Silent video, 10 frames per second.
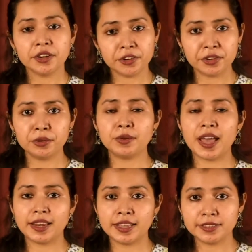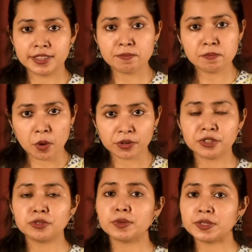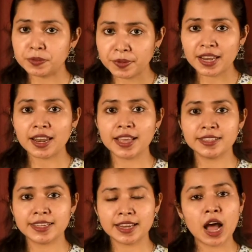grew and its importance was realized and